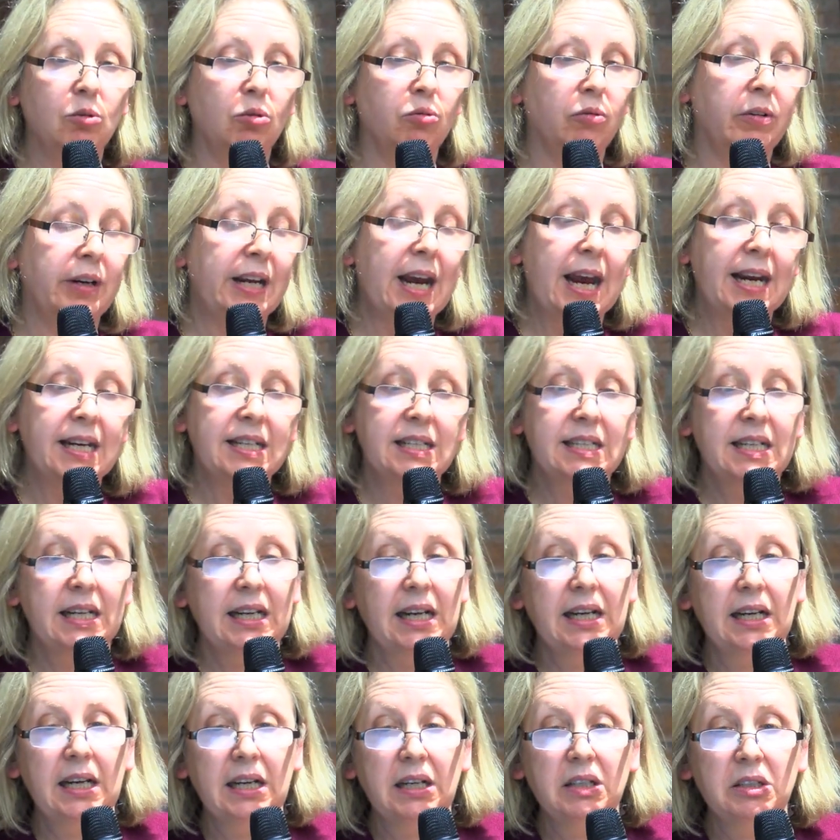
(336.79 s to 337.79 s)

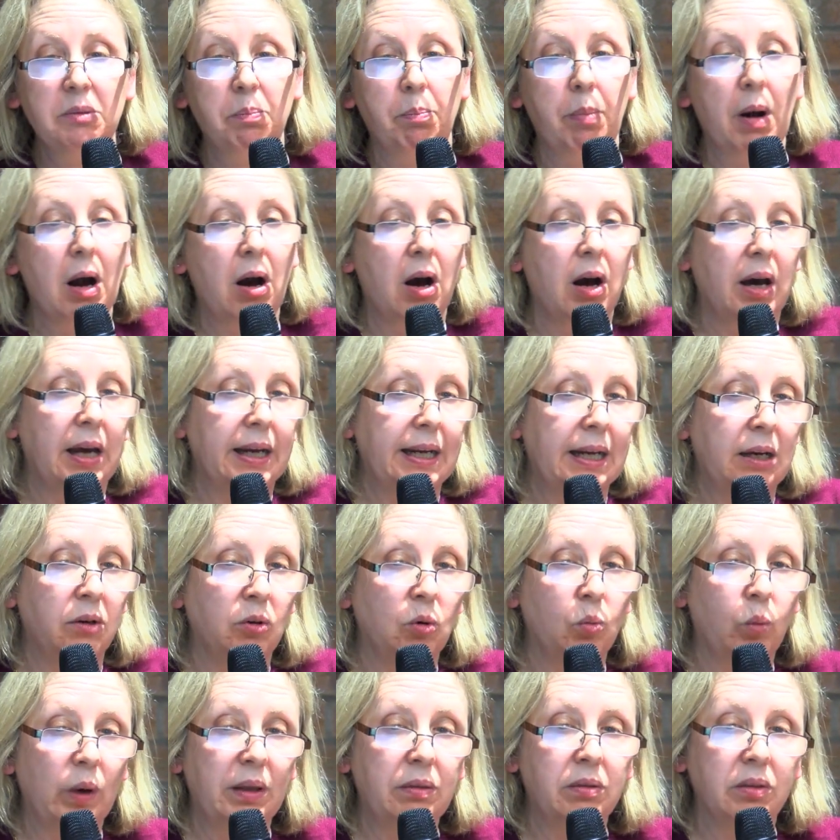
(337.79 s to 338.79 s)
created by
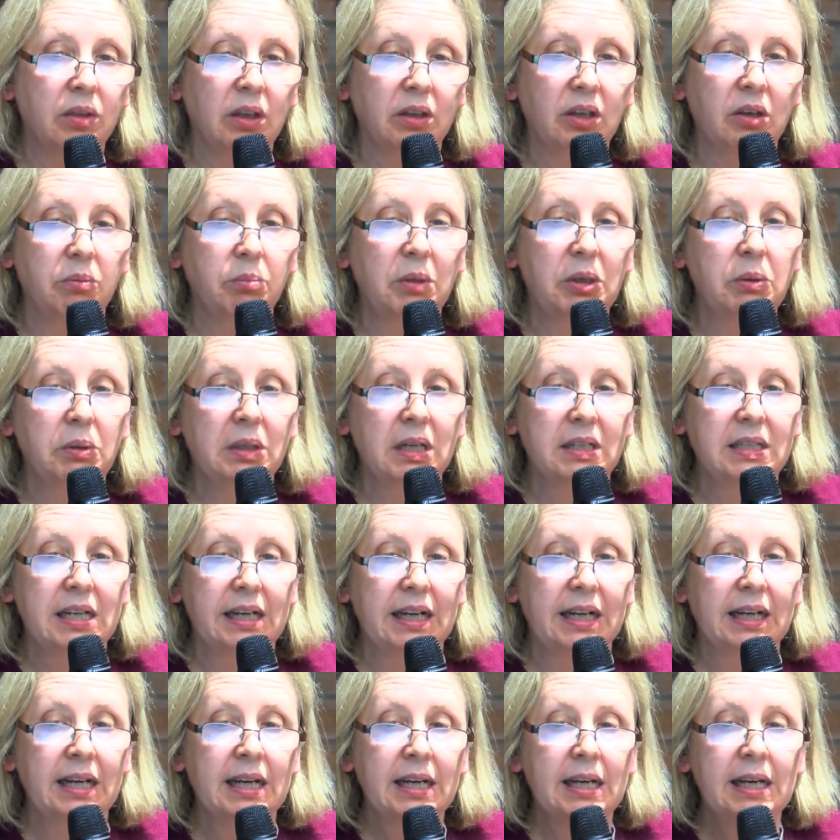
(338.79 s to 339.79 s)
and with the
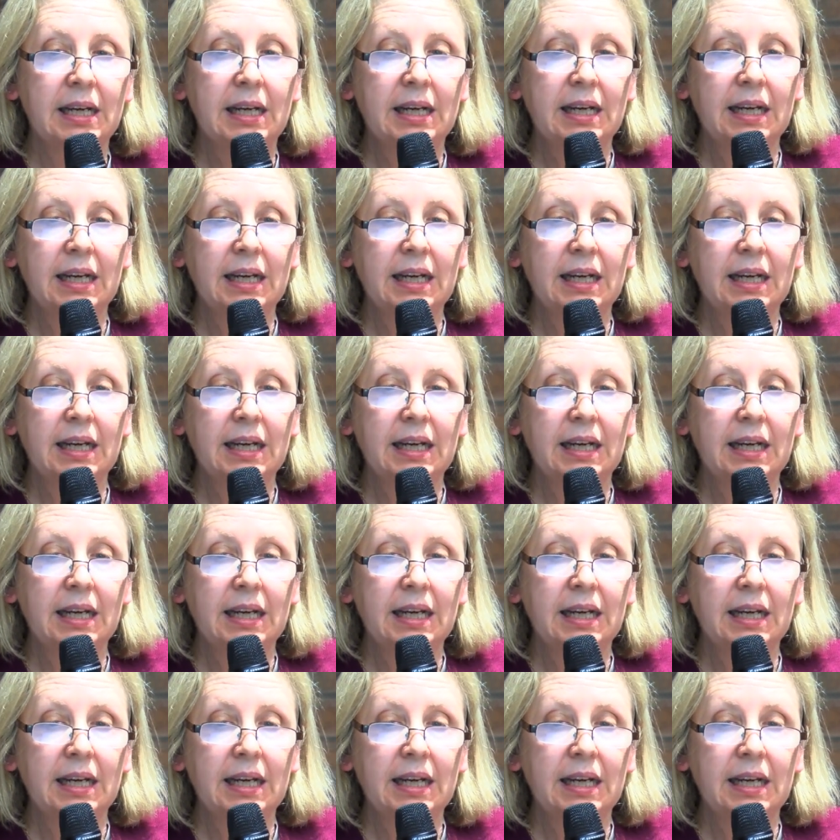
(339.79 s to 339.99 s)
community